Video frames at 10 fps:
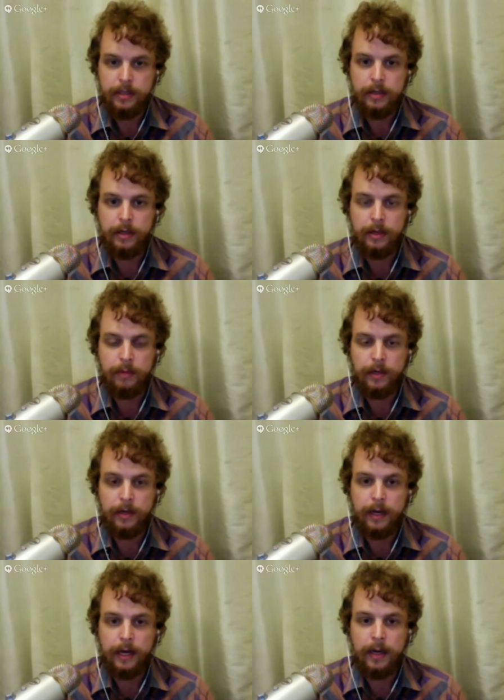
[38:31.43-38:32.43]
and
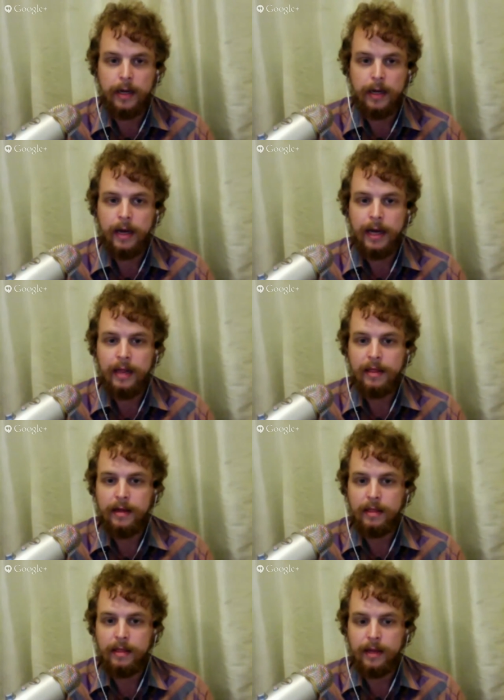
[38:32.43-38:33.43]
whatnot, I
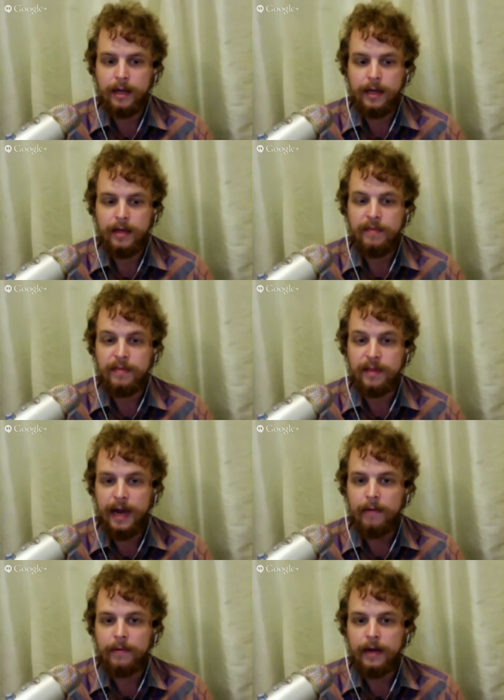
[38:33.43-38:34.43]
think that if the
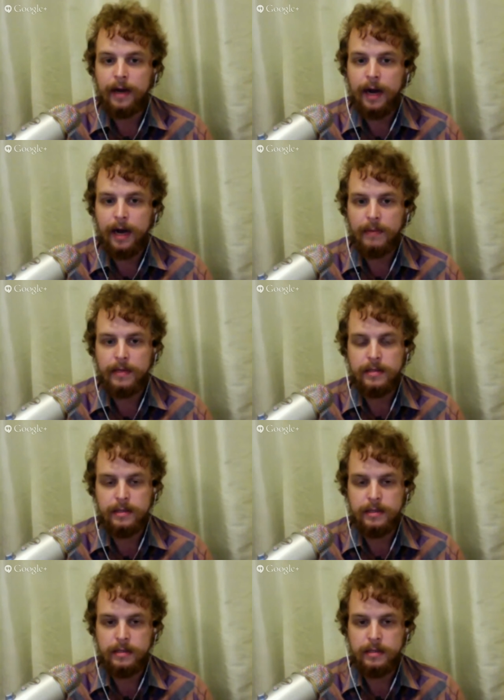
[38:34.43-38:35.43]
counter economy is a
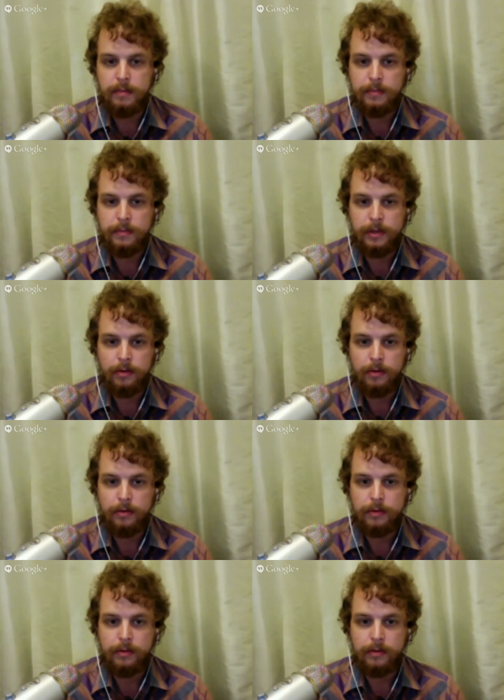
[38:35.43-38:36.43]
sum
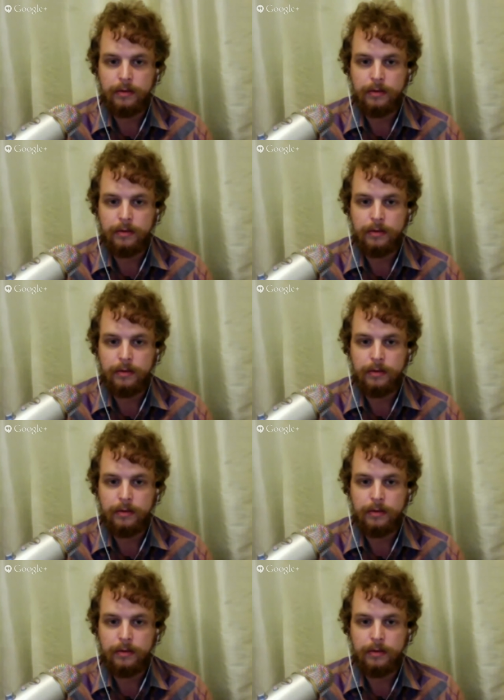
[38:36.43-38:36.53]
total